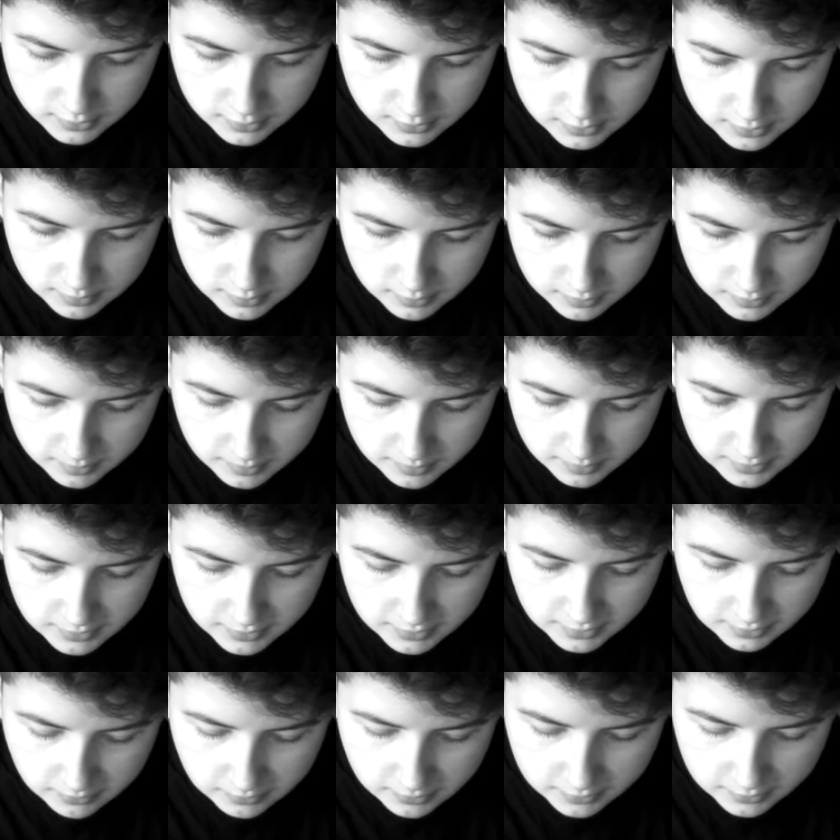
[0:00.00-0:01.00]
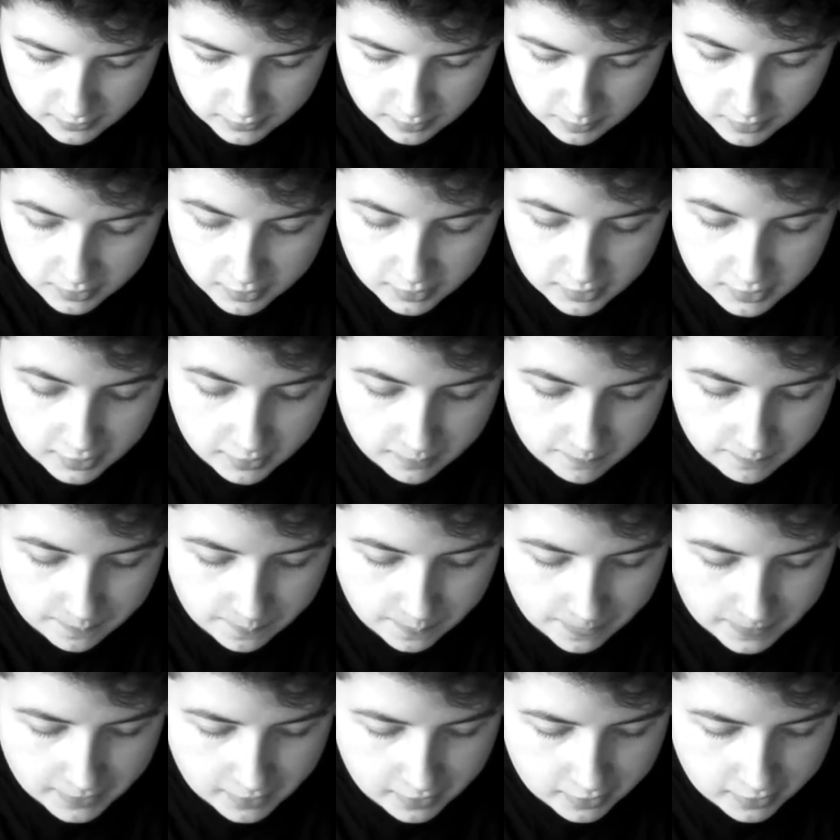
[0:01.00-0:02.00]
there must be a date on here somewhere, yep,
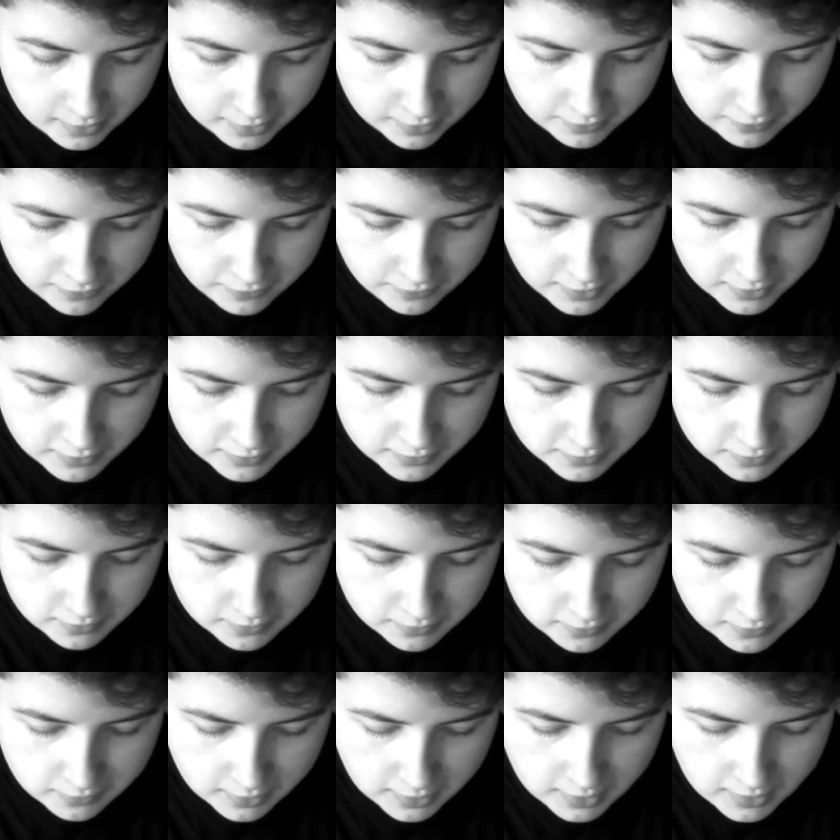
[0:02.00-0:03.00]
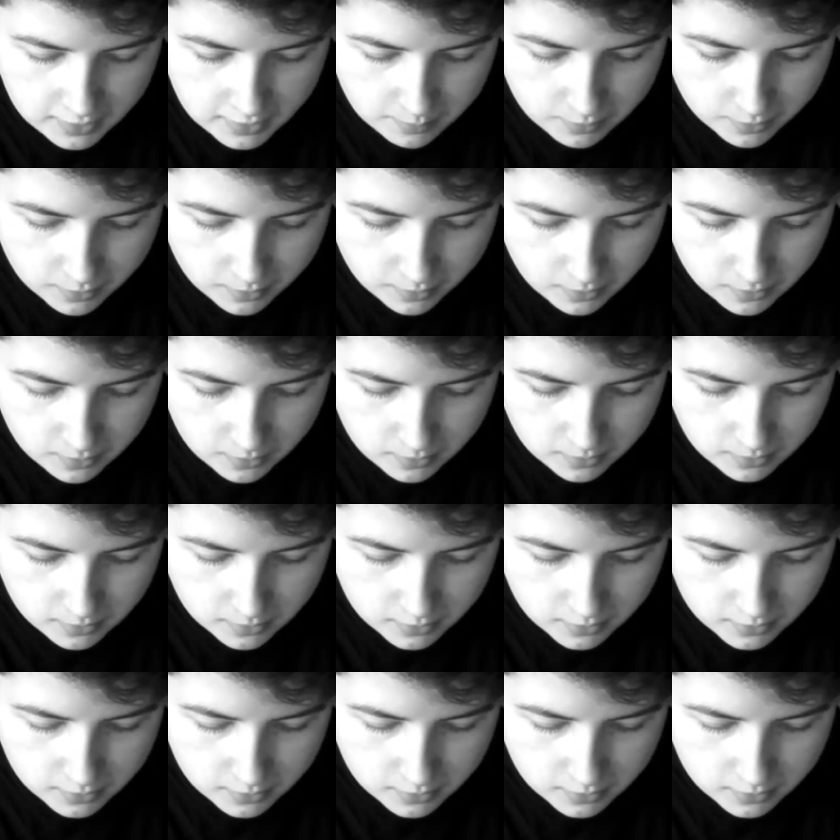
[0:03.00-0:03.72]
1st of April